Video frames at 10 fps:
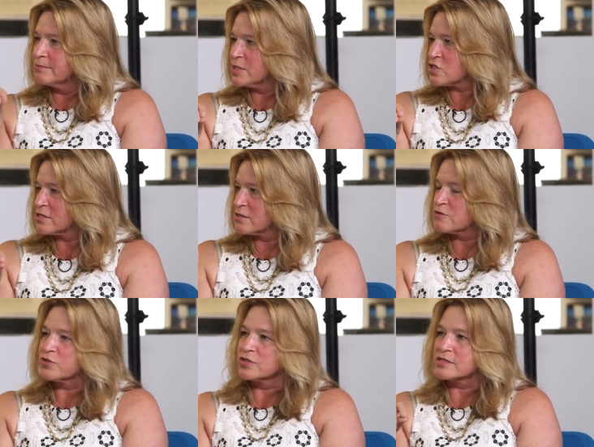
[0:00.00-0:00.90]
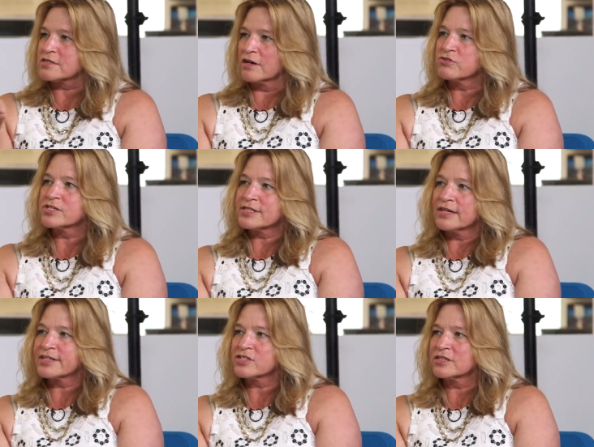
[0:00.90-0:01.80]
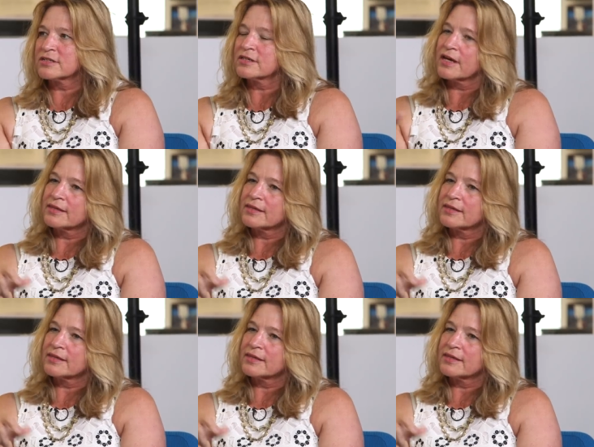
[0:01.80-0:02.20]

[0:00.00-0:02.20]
missions for a Discovery selection,